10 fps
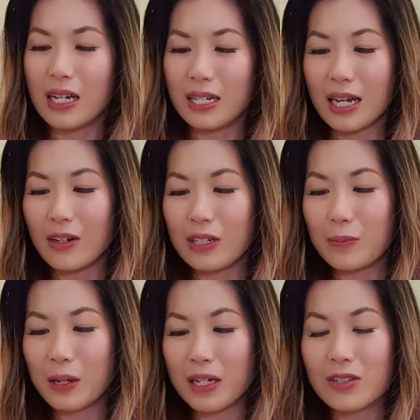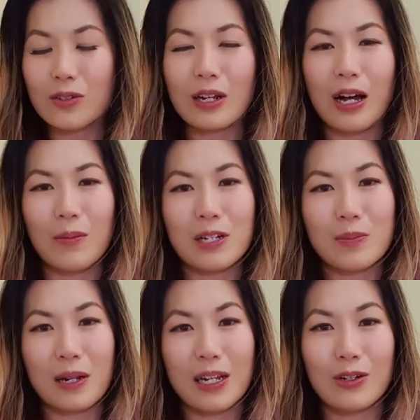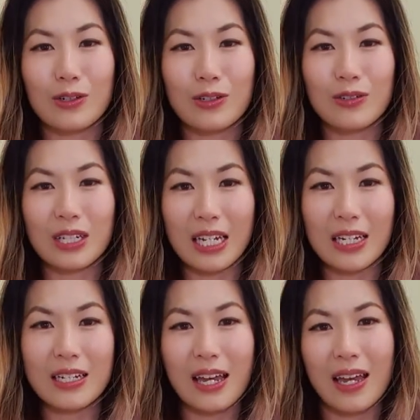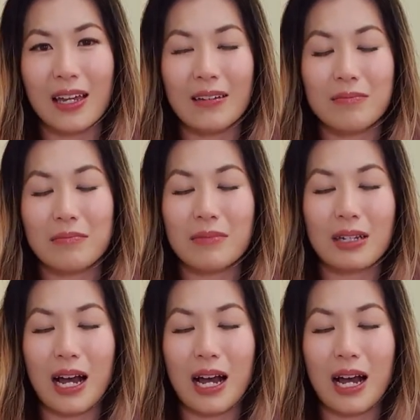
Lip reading: Now, it depends on how much Play-Doh you need and